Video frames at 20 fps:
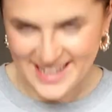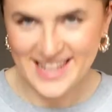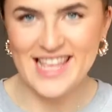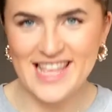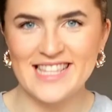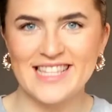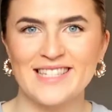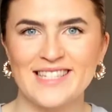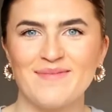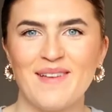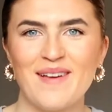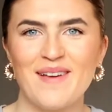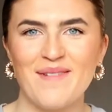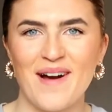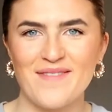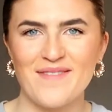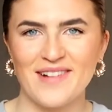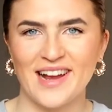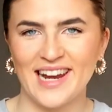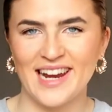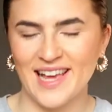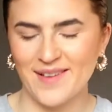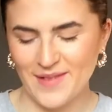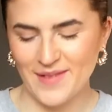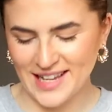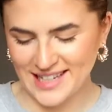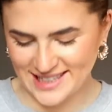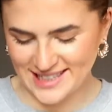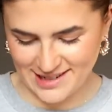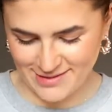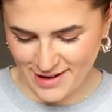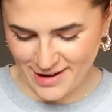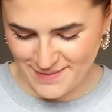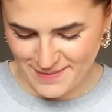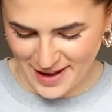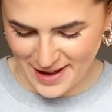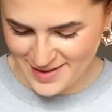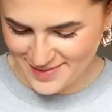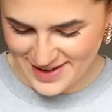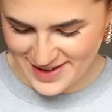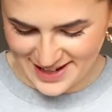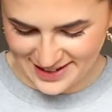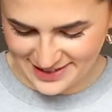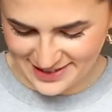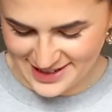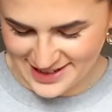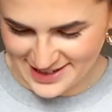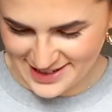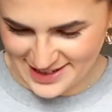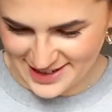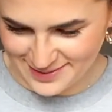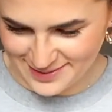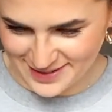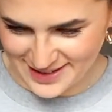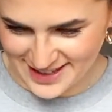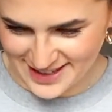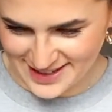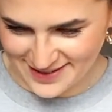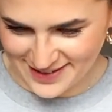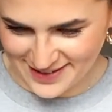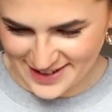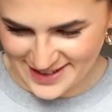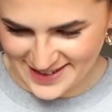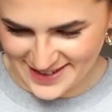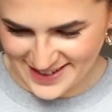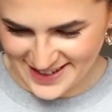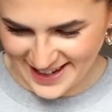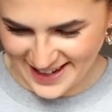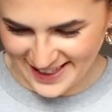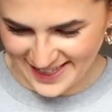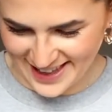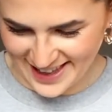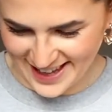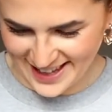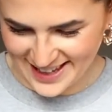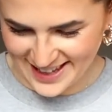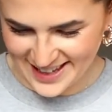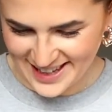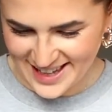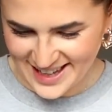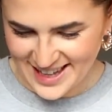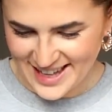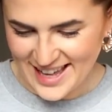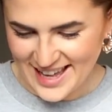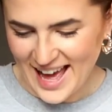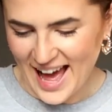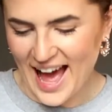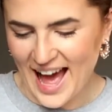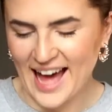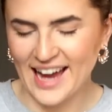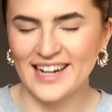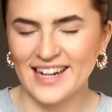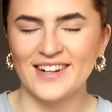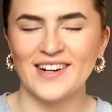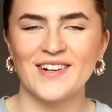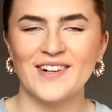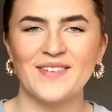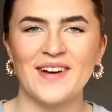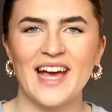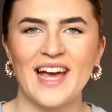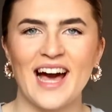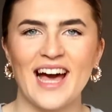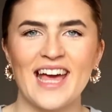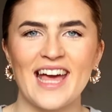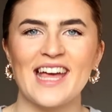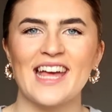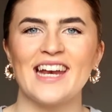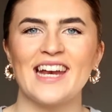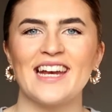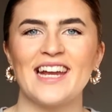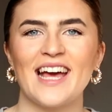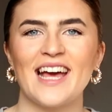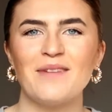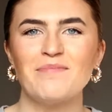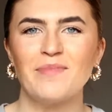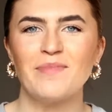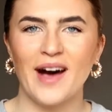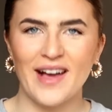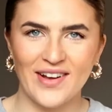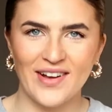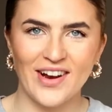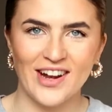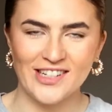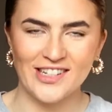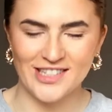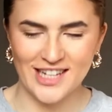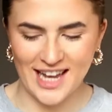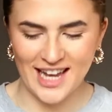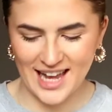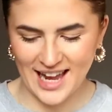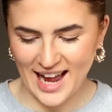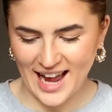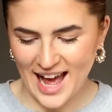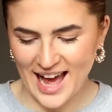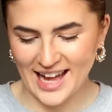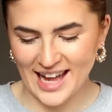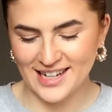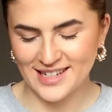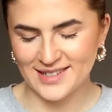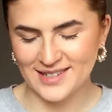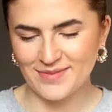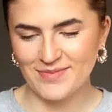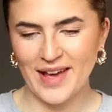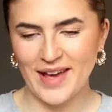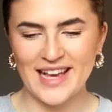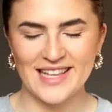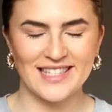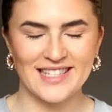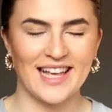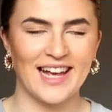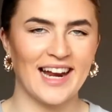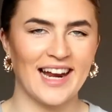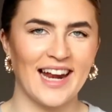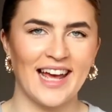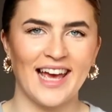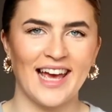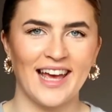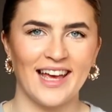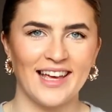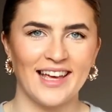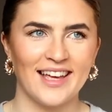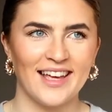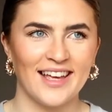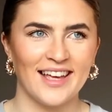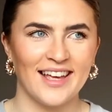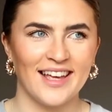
This is me and my friend Imi. She won't mind being on YouTube with this photo, I don't think. And we are in biology and basically